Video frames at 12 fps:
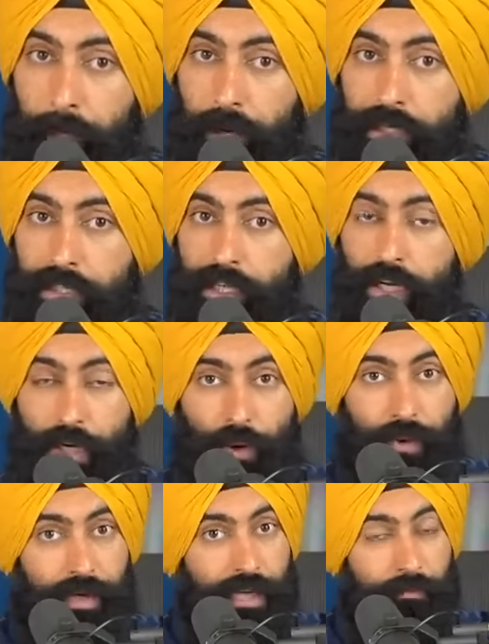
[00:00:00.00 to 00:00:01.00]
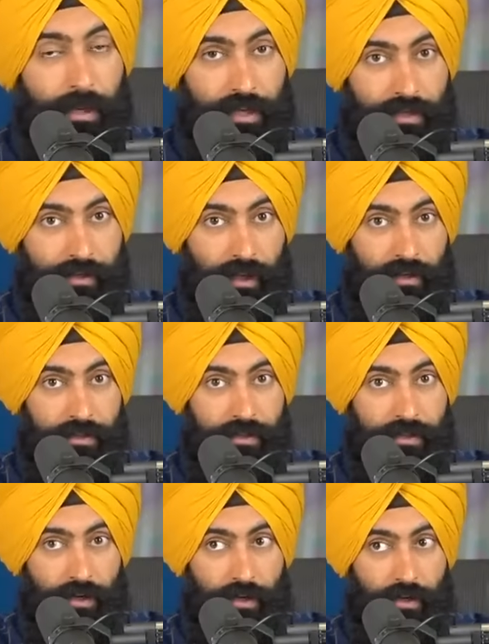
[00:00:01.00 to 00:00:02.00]
But you don't need millions of dollars
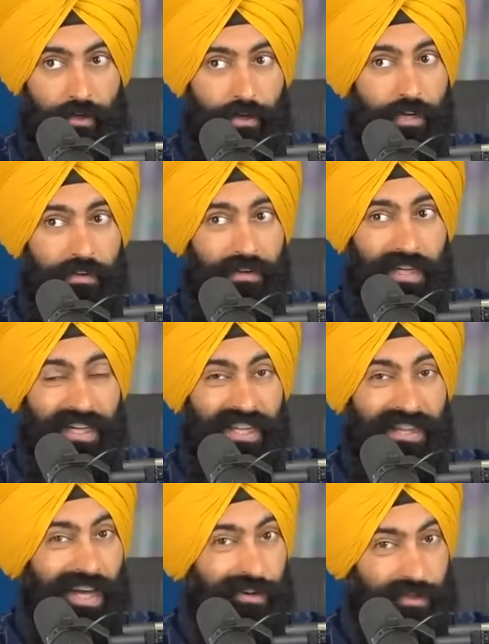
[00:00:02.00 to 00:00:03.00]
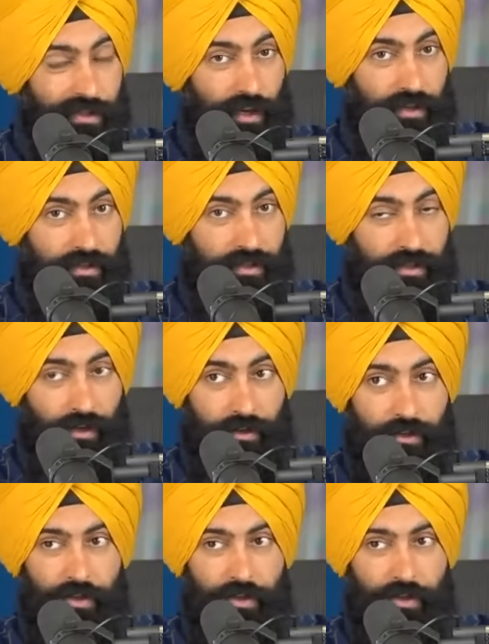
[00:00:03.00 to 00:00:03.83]
to start. You don't even need $1,000 to start.